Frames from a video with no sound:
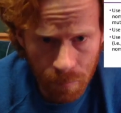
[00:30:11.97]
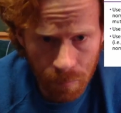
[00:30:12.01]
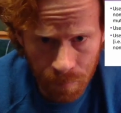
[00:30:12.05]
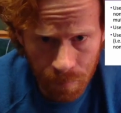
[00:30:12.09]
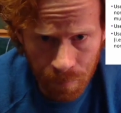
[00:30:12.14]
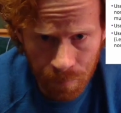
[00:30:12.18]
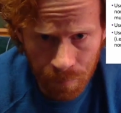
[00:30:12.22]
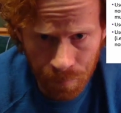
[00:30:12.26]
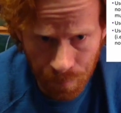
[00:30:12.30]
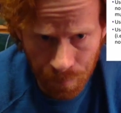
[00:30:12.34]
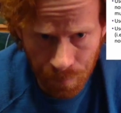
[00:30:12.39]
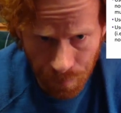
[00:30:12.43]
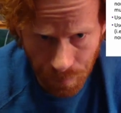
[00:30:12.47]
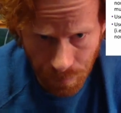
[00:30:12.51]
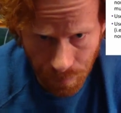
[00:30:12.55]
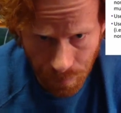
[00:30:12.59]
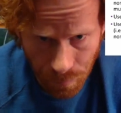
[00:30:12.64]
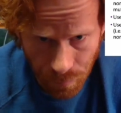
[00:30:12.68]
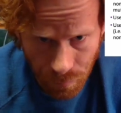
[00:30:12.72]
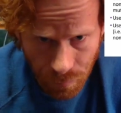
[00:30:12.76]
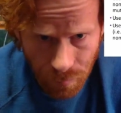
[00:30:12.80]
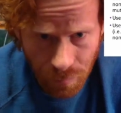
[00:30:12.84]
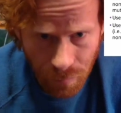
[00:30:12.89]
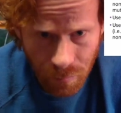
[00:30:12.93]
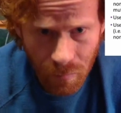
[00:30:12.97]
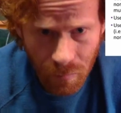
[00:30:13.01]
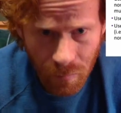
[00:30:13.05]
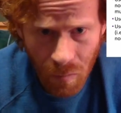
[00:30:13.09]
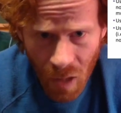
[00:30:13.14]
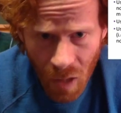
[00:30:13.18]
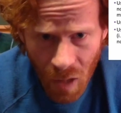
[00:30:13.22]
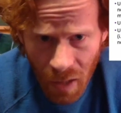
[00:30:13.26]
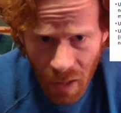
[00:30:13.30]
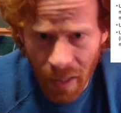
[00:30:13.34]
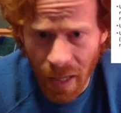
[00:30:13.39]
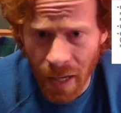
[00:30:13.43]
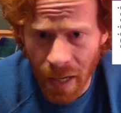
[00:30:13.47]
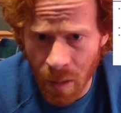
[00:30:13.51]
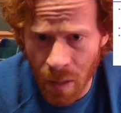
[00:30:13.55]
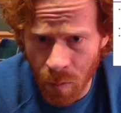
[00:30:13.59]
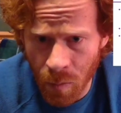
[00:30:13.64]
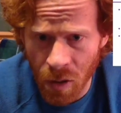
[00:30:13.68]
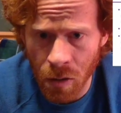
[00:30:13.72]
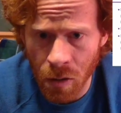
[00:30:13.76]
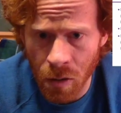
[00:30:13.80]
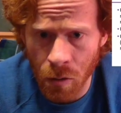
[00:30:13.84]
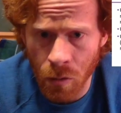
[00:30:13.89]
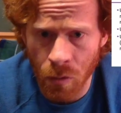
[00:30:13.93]
It can be
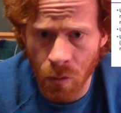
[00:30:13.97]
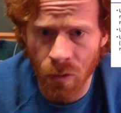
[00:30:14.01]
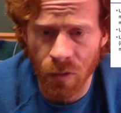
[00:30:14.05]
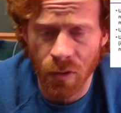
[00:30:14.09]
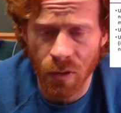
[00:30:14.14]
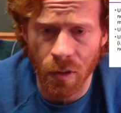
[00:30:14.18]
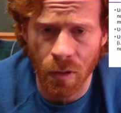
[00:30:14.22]
used